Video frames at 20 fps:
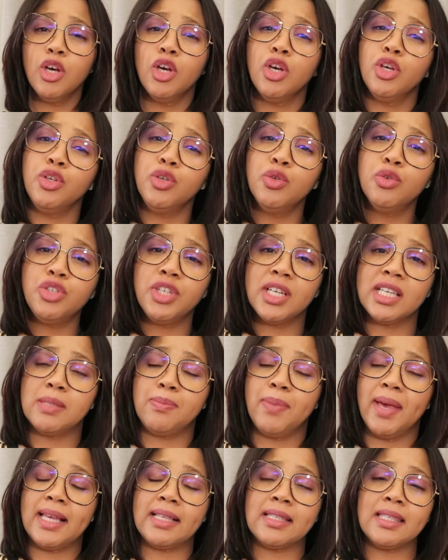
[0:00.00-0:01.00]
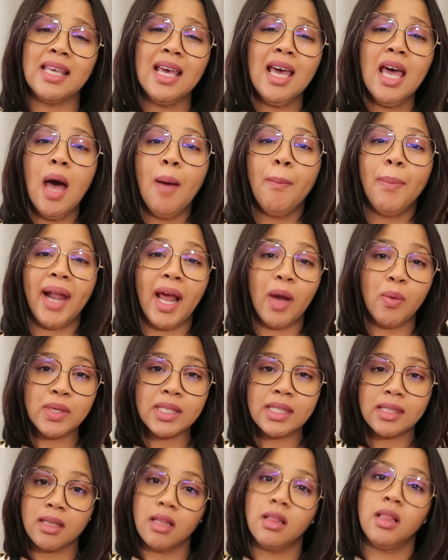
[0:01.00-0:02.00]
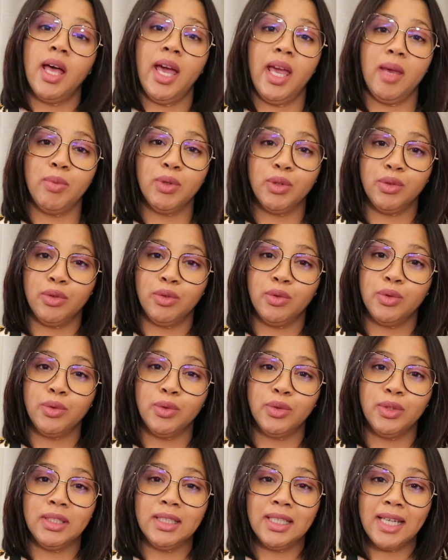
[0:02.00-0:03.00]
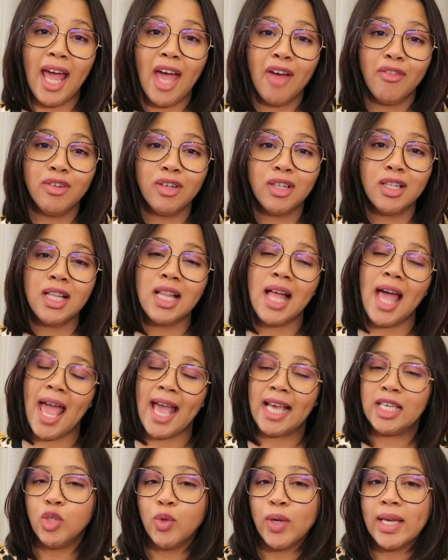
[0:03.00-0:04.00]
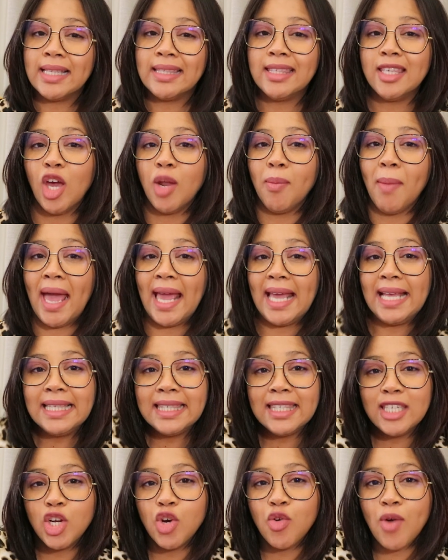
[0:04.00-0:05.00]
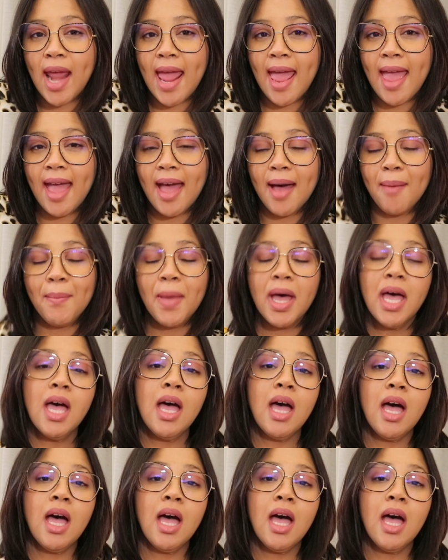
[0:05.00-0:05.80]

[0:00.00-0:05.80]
A huge expense, but I was still able to travel, as you can see on my Instagram.